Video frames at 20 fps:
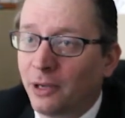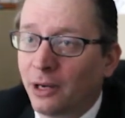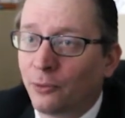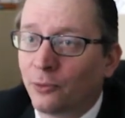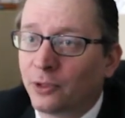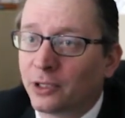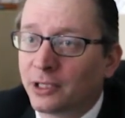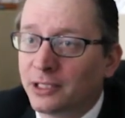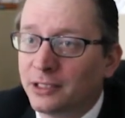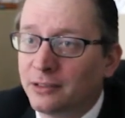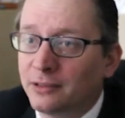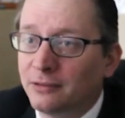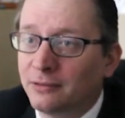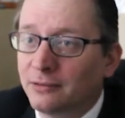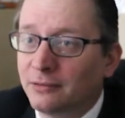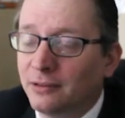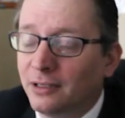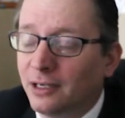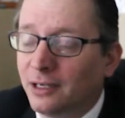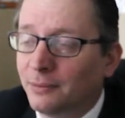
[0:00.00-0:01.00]
I work
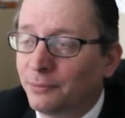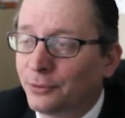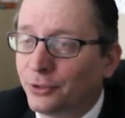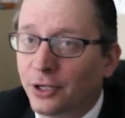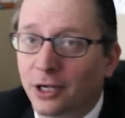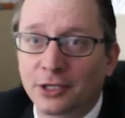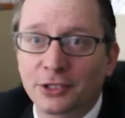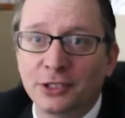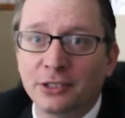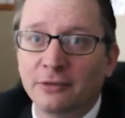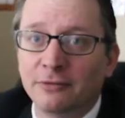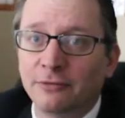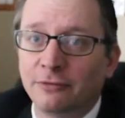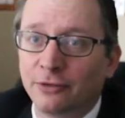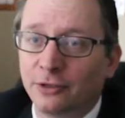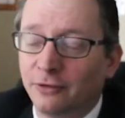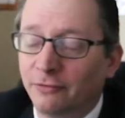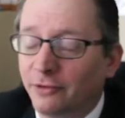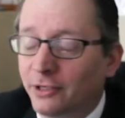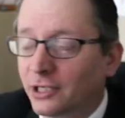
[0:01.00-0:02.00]
in production
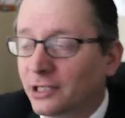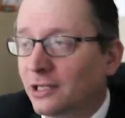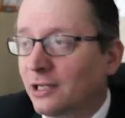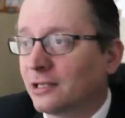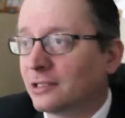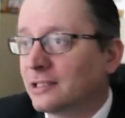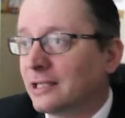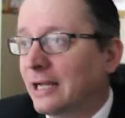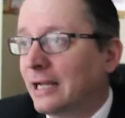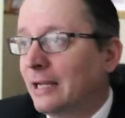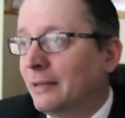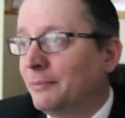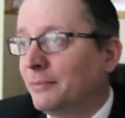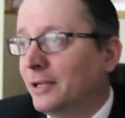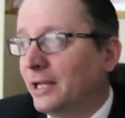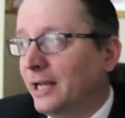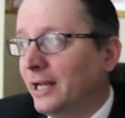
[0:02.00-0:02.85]
for a very long time.